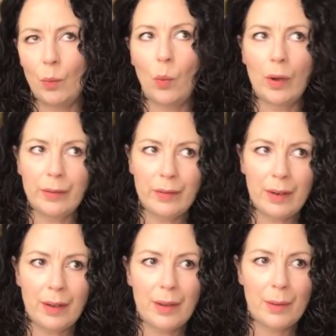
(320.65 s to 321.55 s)
one
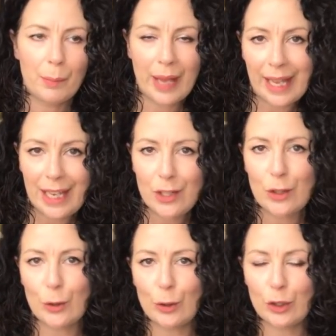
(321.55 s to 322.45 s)
page
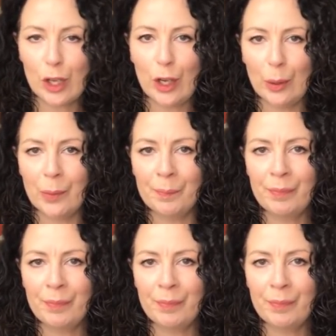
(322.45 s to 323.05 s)
or two.